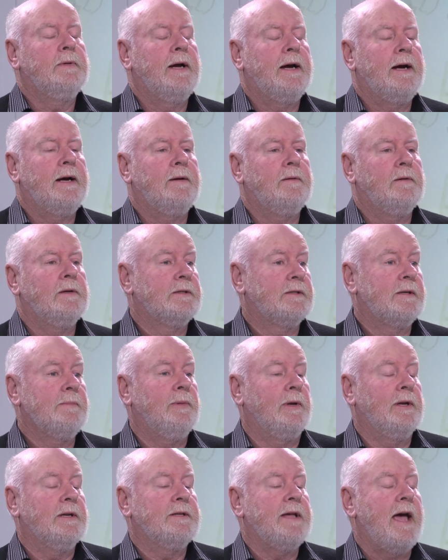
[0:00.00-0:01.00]
As
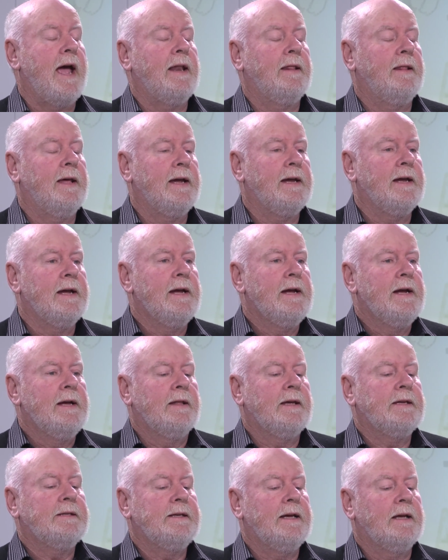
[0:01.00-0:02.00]
simple as that. They
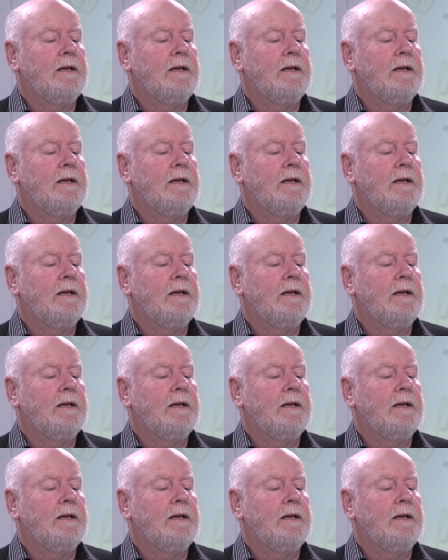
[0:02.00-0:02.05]
see